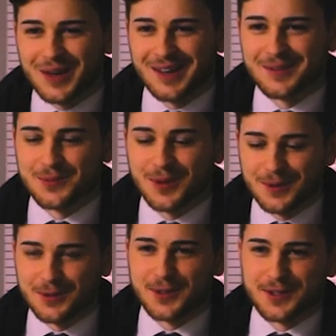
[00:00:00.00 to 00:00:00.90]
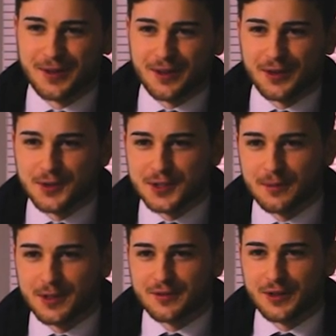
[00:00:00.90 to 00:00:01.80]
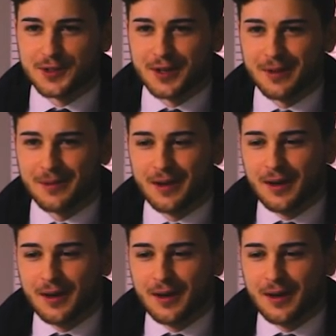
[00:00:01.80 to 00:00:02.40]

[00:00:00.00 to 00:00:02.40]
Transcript: Okay. Well, Lord Turner, thank you so much for your time.